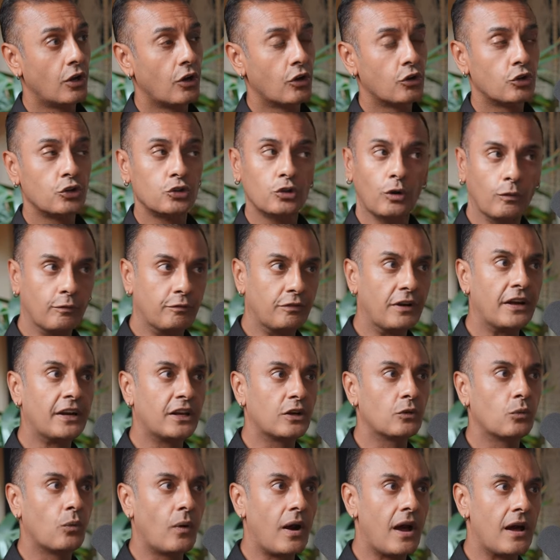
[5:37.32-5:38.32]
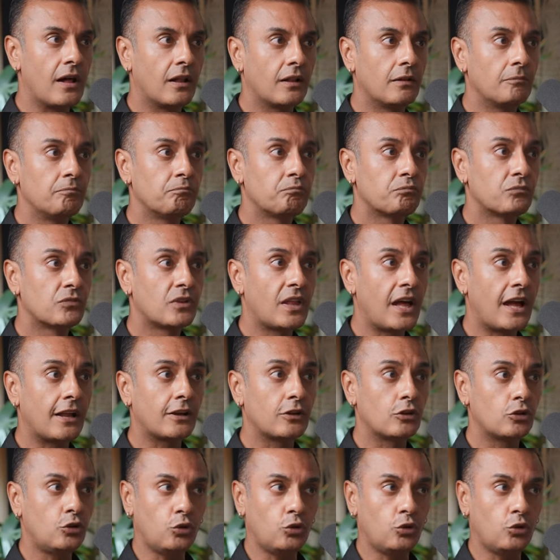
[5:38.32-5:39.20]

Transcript: you know very well that